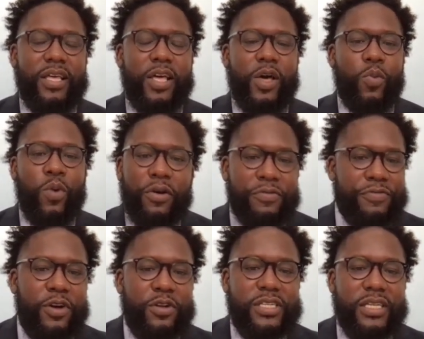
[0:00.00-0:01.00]
Well,
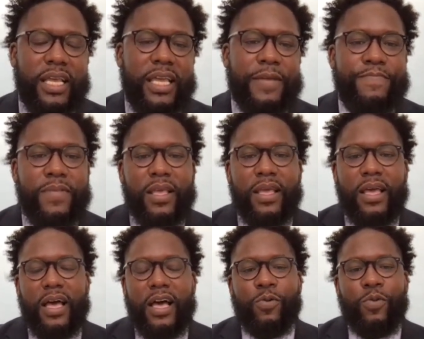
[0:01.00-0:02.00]
firstly,
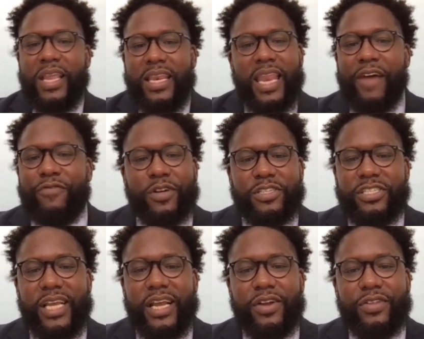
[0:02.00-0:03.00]
we never
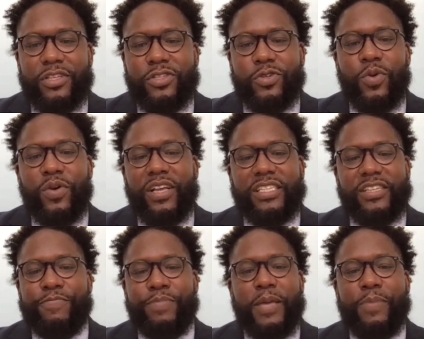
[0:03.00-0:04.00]
share the stories of
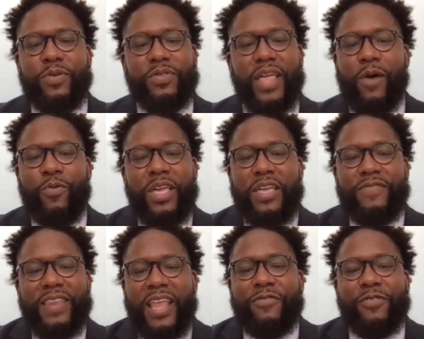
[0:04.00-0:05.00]
people that we've
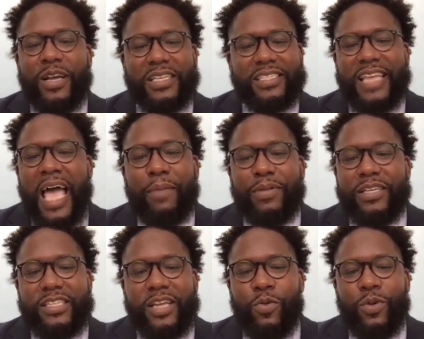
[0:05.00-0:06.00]
never
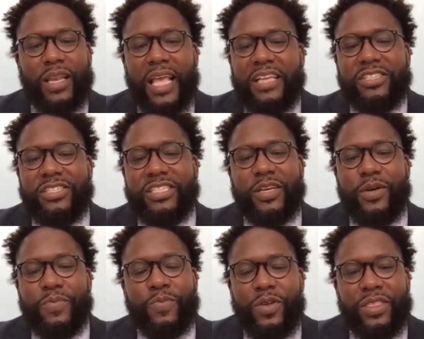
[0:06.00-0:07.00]
established a relationship
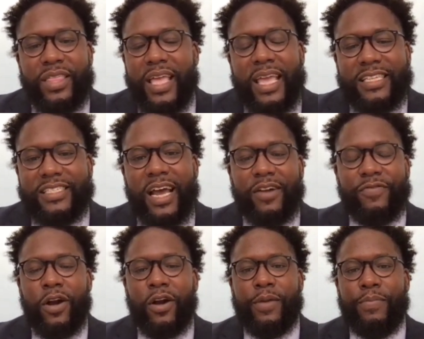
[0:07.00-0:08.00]
with inside of
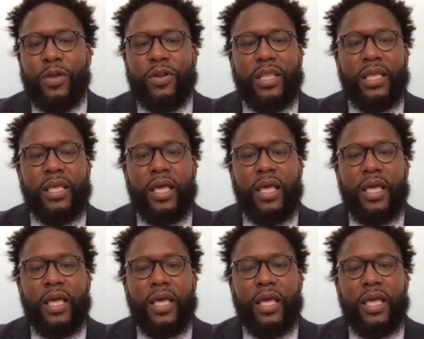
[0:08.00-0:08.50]
our community.